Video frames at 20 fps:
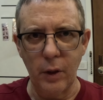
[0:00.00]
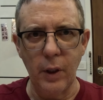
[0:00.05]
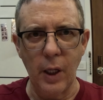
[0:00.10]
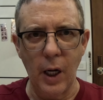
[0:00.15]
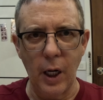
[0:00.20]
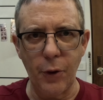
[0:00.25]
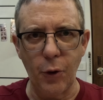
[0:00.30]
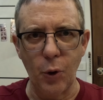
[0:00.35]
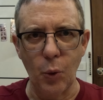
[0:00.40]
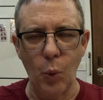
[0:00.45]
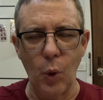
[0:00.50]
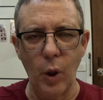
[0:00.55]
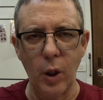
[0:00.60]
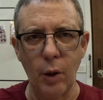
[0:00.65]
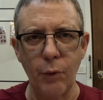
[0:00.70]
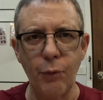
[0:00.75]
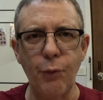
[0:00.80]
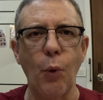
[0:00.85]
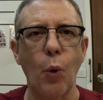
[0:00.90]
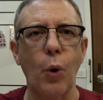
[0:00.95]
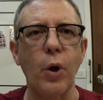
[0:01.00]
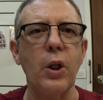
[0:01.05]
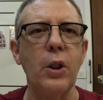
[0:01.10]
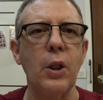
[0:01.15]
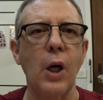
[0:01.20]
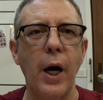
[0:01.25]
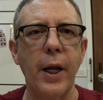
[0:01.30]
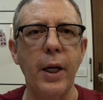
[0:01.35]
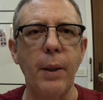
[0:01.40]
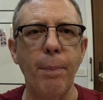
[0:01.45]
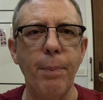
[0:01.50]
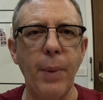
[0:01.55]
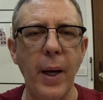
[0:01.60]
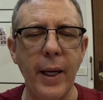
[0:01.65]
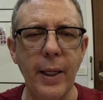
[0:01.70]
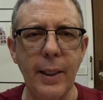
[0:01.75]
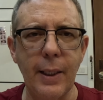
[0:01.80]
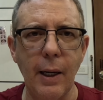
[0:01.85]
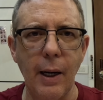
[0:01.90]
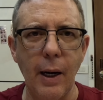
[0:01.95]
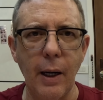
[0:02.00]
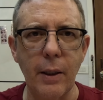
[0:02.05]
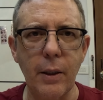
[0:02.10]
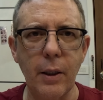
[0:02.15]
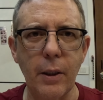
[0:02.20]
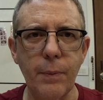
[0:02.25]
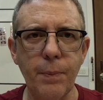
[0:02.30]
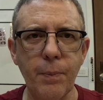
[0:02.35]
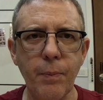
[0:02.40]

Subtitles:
not the one on 49 in Bangkok.